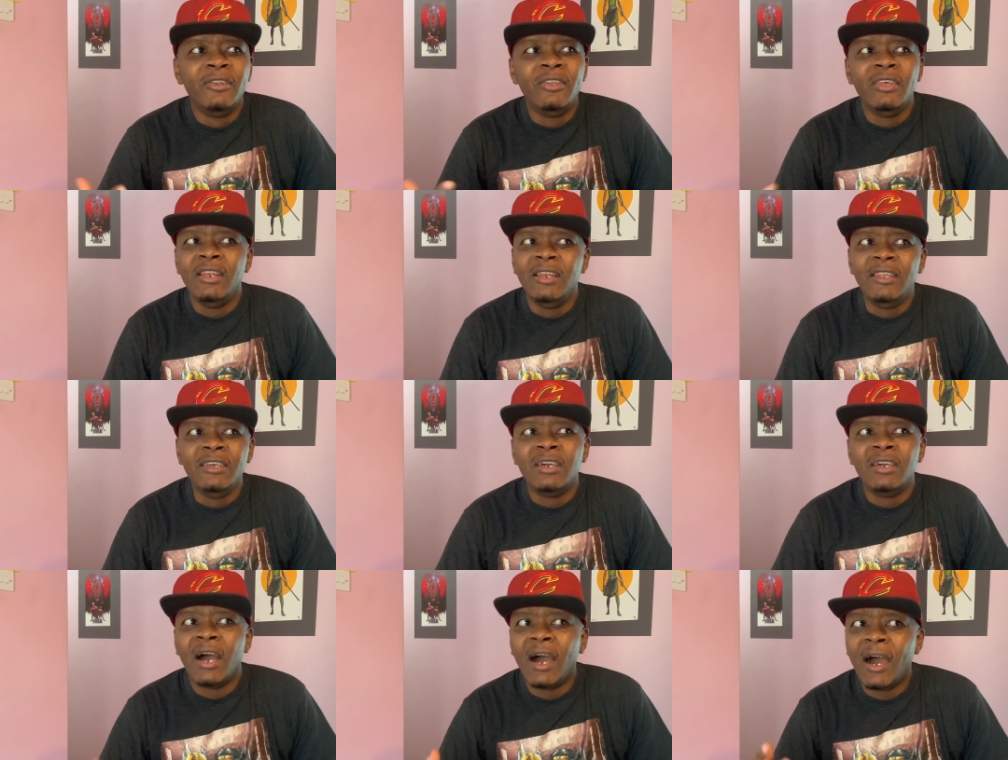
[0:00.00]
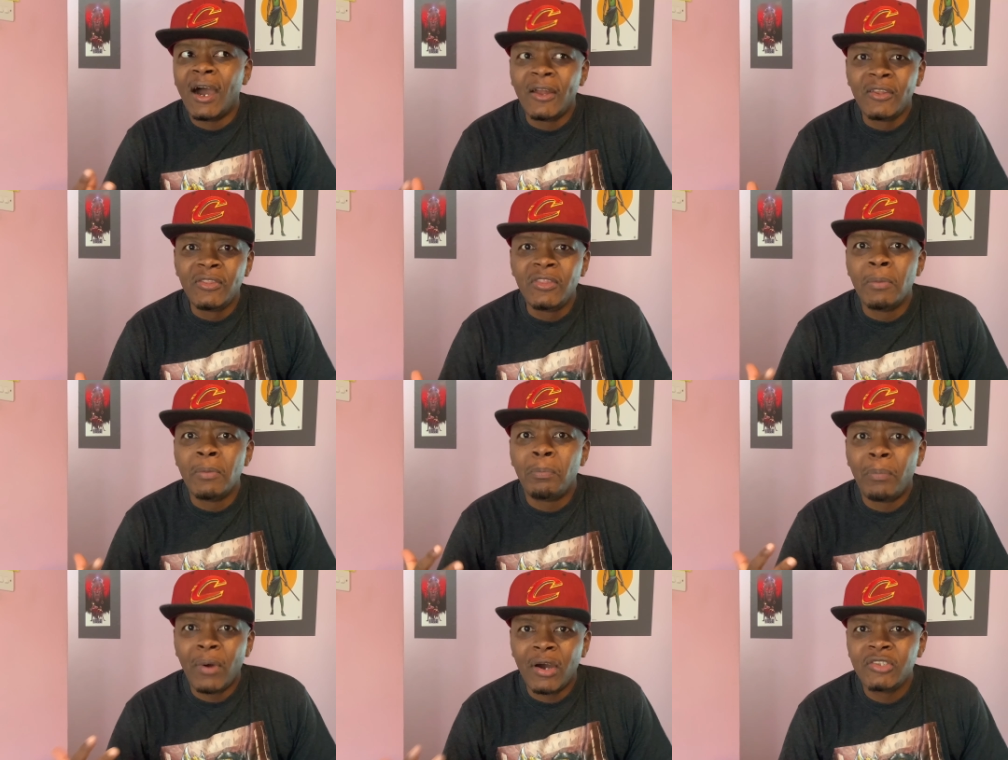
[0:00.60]
really heard
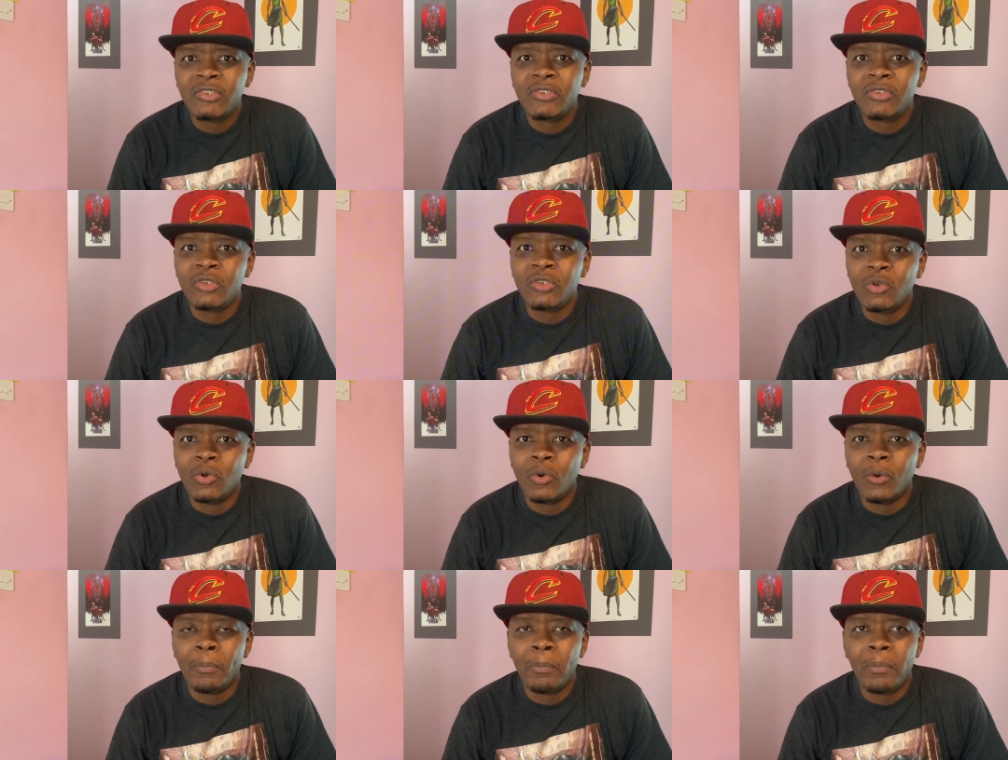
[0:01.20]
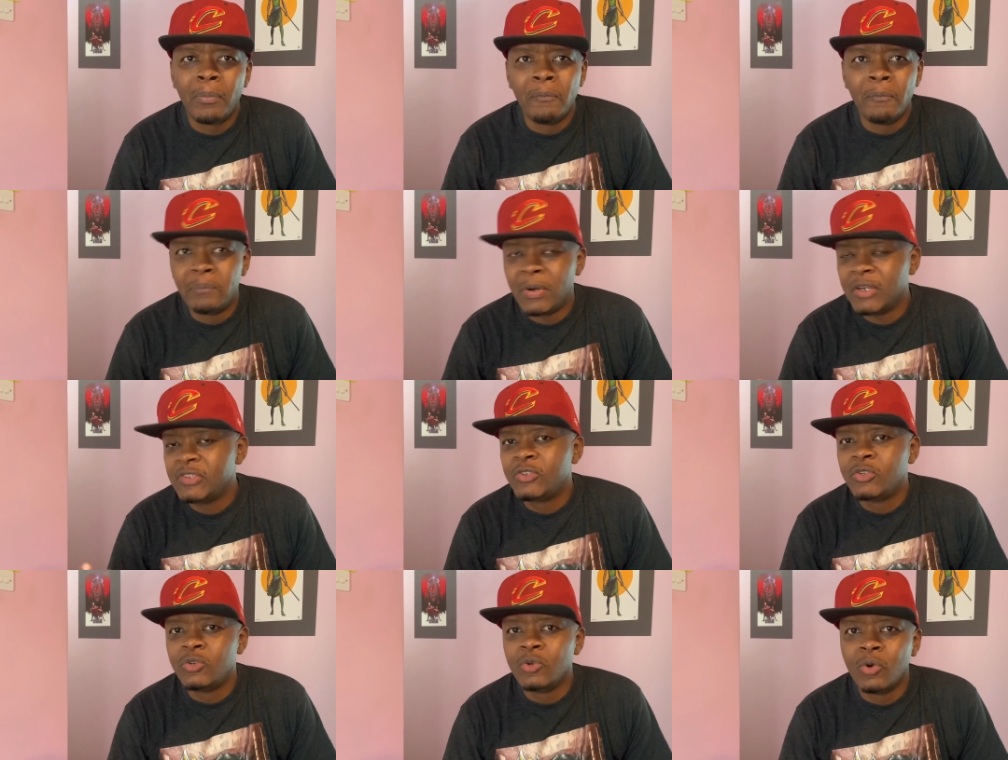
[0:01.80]
the patois,
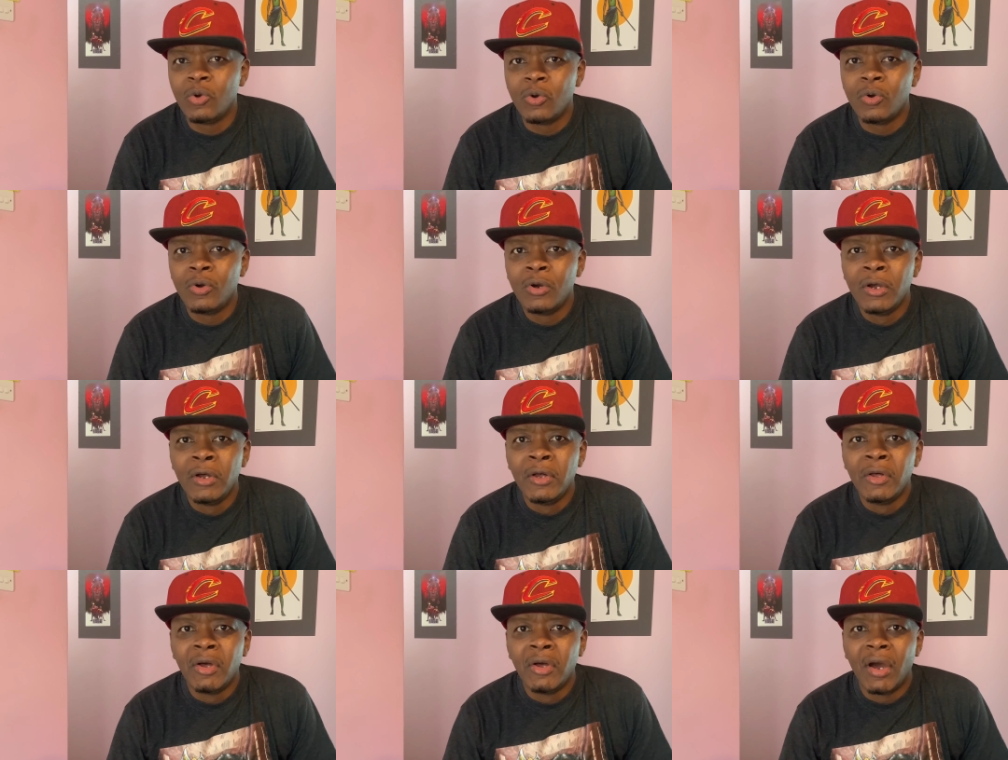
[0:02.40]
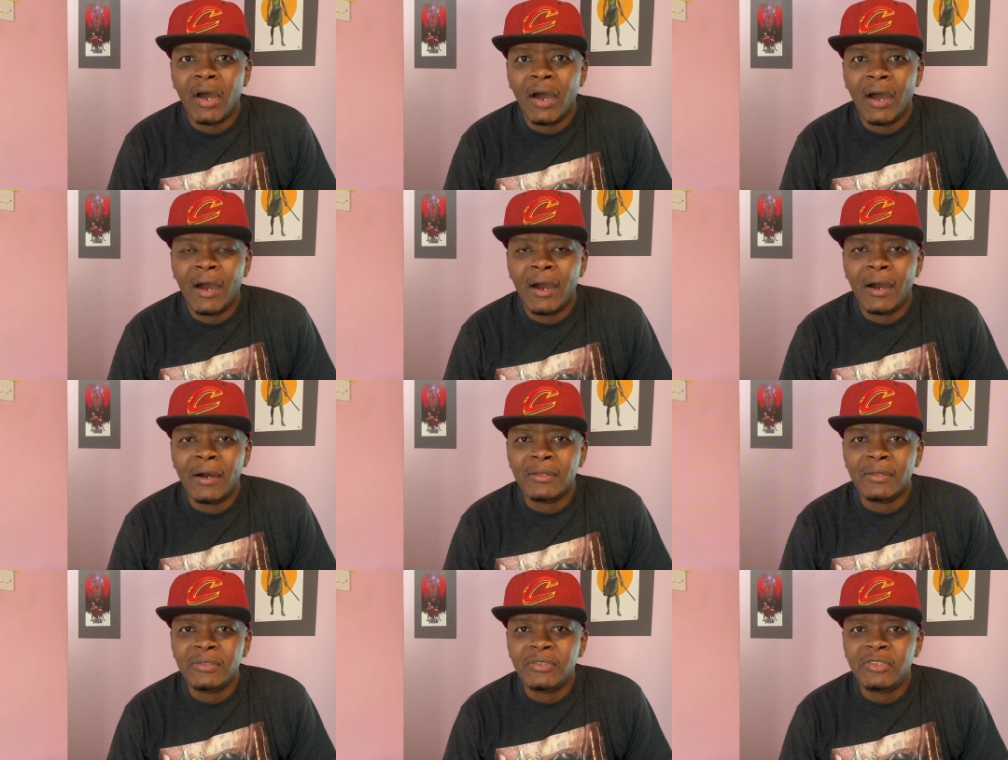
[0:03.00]
patois
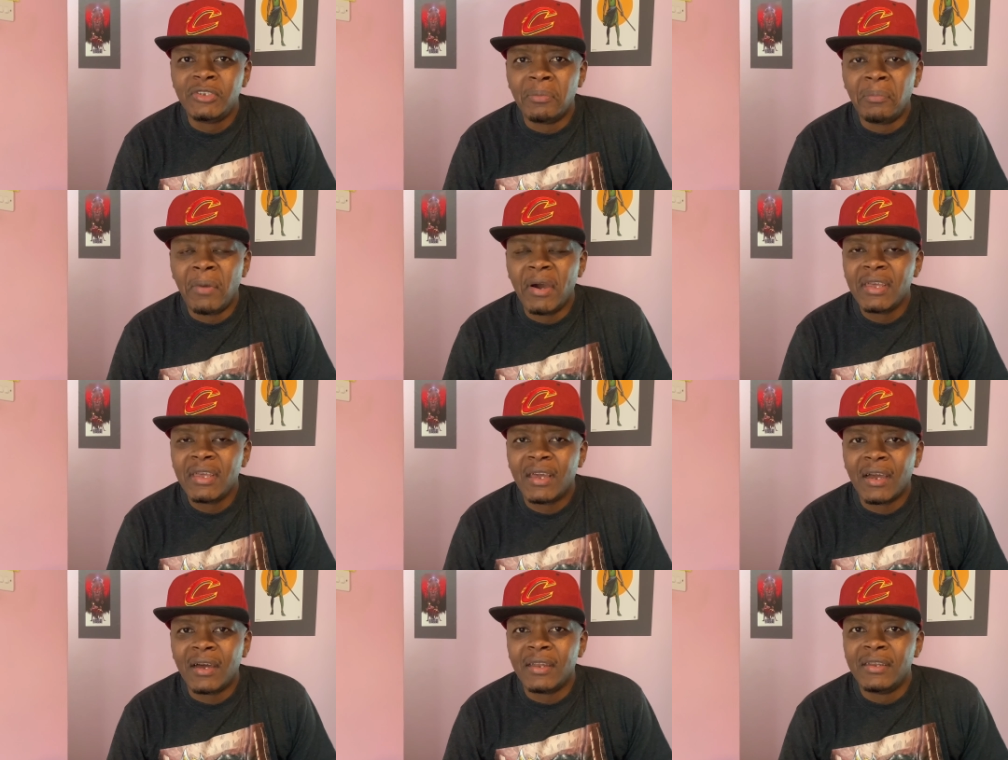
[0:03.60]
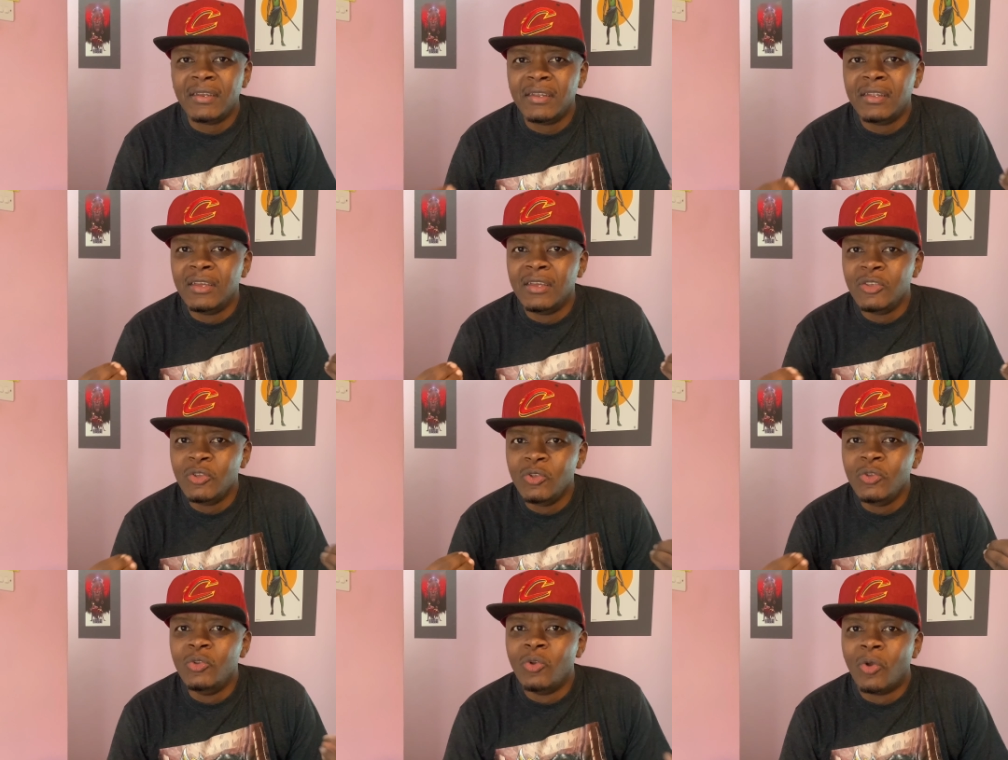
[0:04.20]
uh,
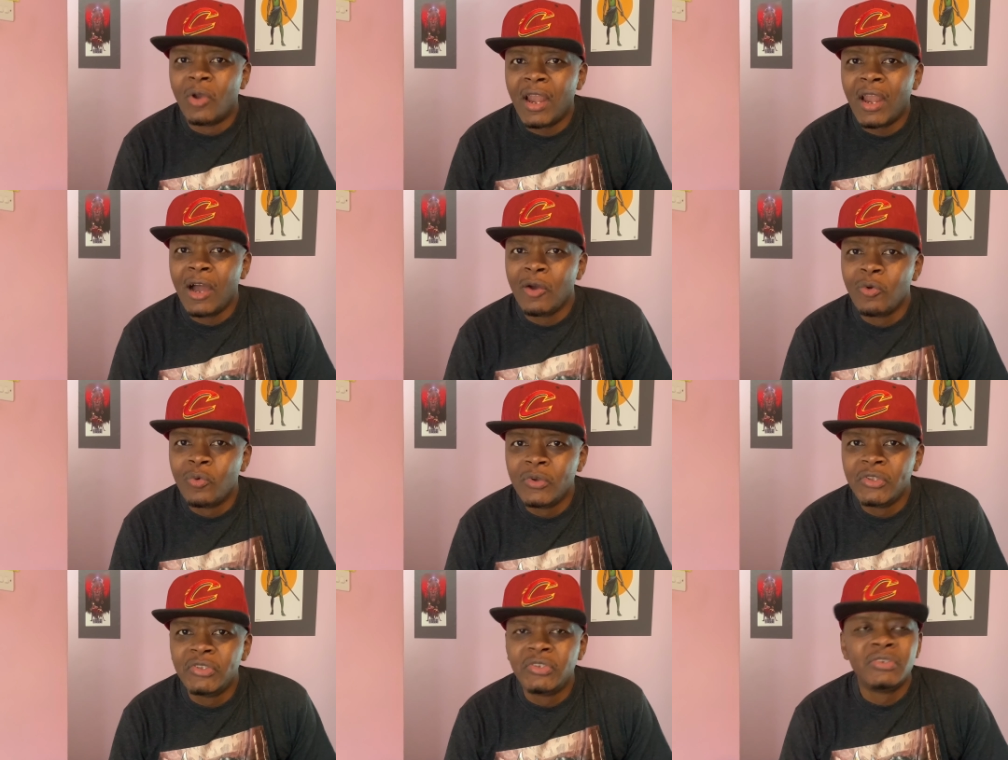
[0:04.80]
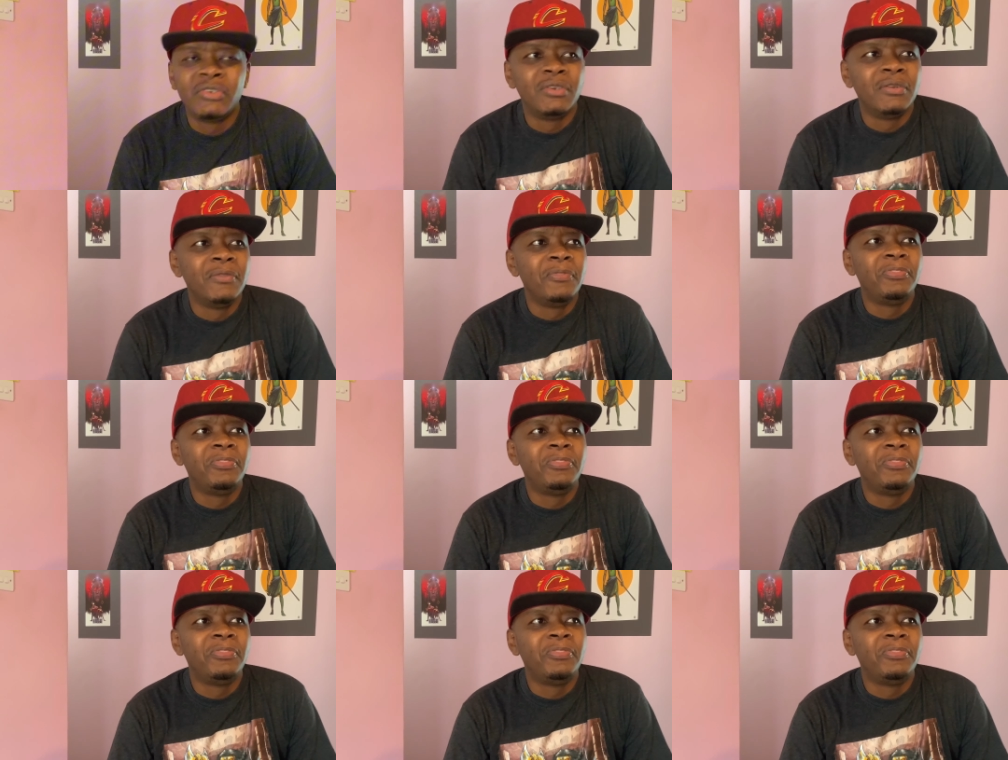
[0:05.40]
Jamaican, you know, language,